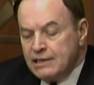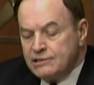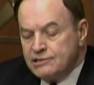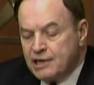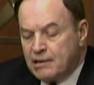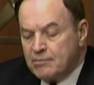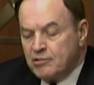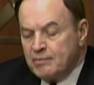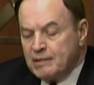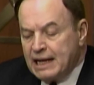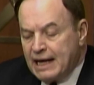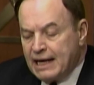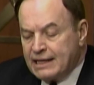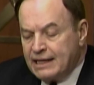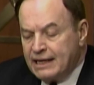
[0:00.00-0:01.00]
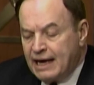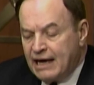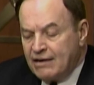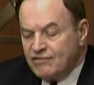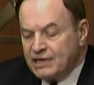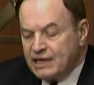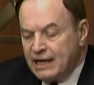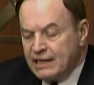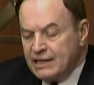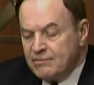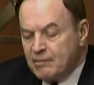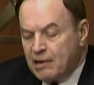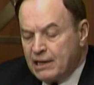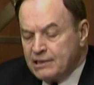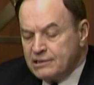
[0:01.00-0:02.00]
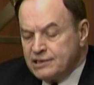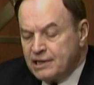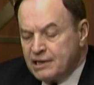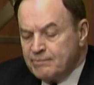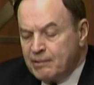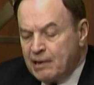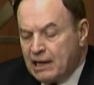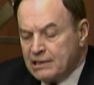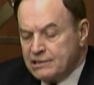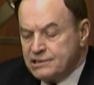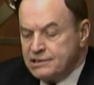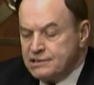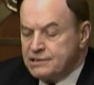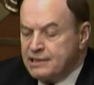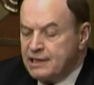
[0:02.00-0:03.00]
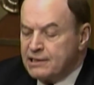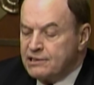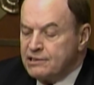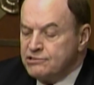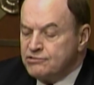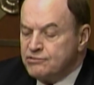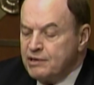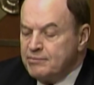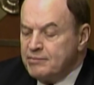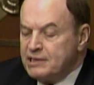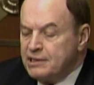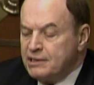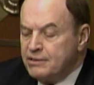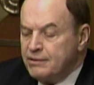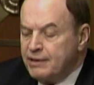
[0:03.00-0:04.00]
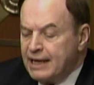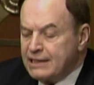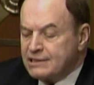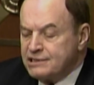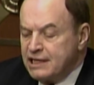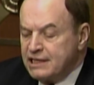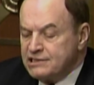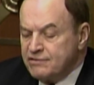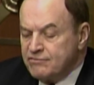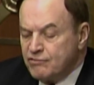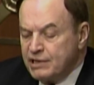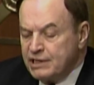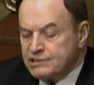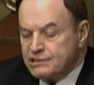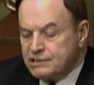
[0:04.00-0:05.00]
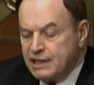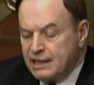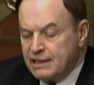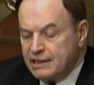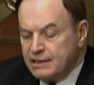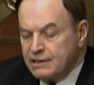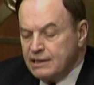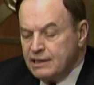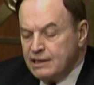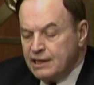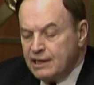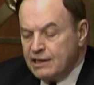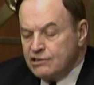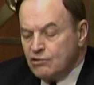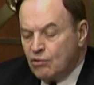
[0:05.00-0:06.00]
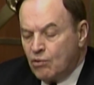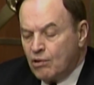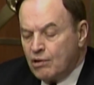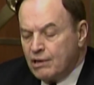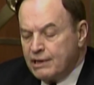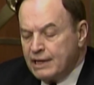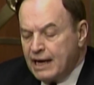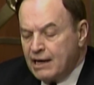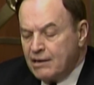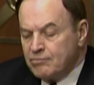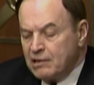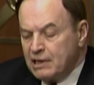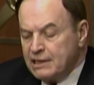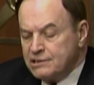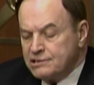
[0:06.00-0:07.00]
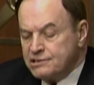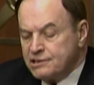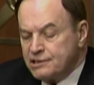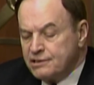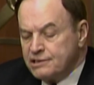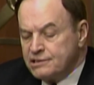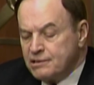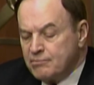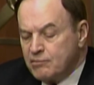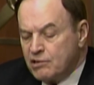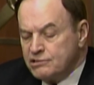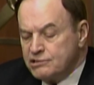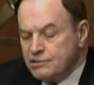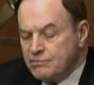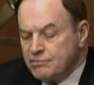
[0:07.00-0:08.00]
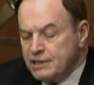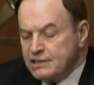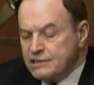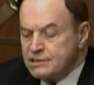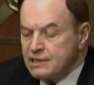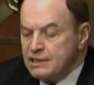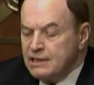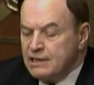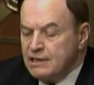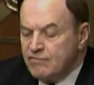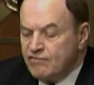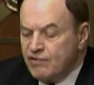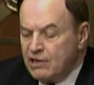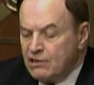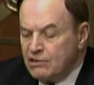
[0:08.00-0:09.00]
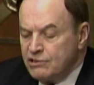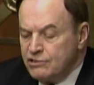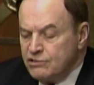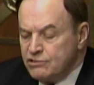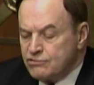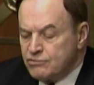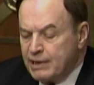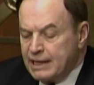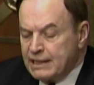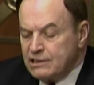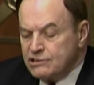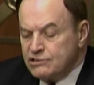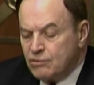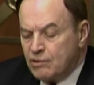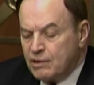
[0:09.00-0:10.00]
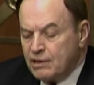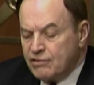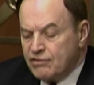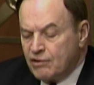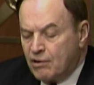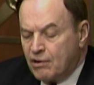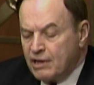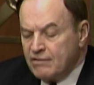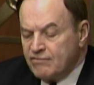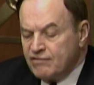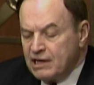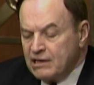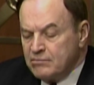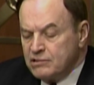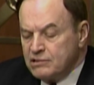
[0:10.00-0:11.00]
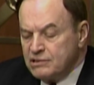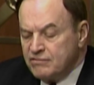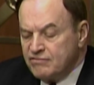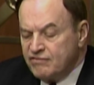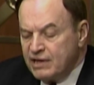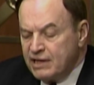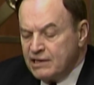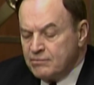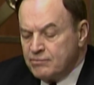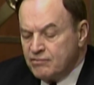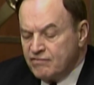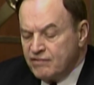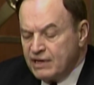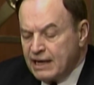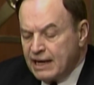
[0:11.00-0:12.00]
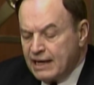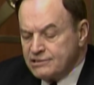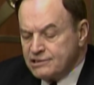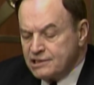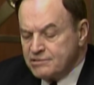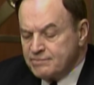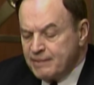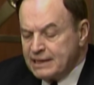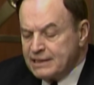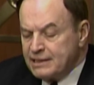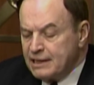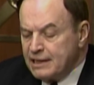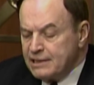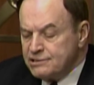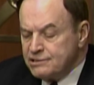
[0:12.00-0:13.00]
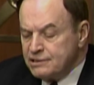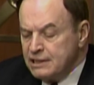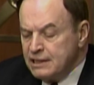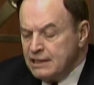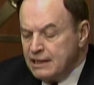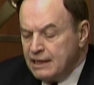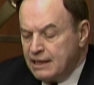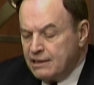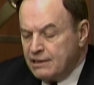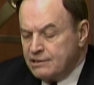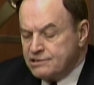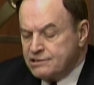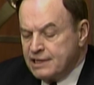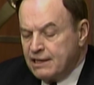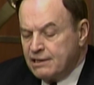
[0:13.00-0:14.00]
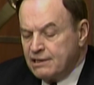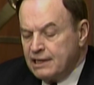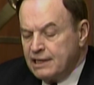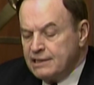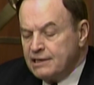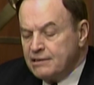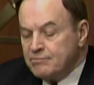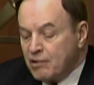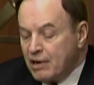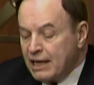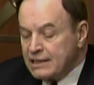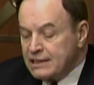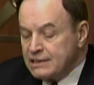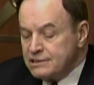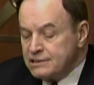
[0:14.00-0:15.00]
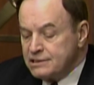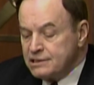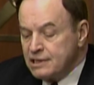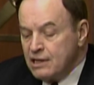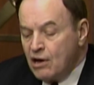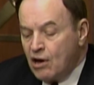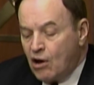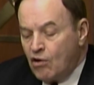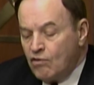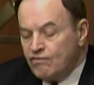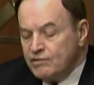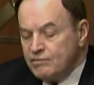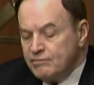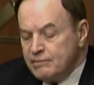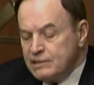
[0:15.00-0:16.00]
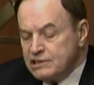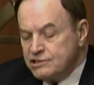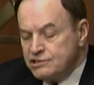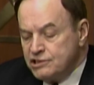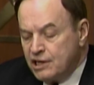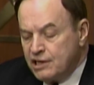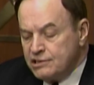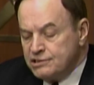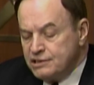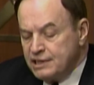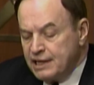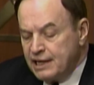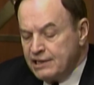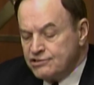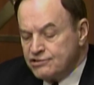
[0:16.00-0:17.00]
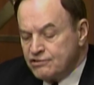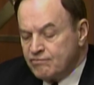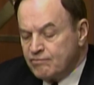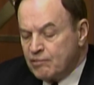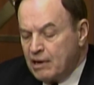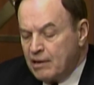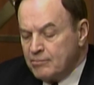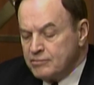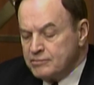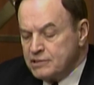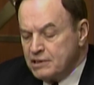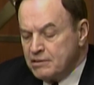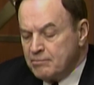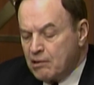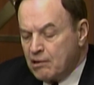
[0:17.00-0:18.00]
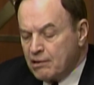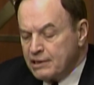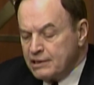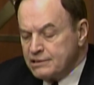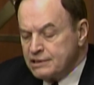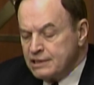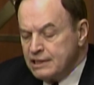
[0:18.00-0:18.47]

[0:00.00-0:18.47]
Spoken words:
Chairman Bernanke advocated monetary policies that contributed to excessive risk-taking, ignored or downplayed serious emerging risks, failed to use regulatory authority available to the Fed to prevent housing speculation and unsound lending practices, often misjudged the nature of problems in the markets,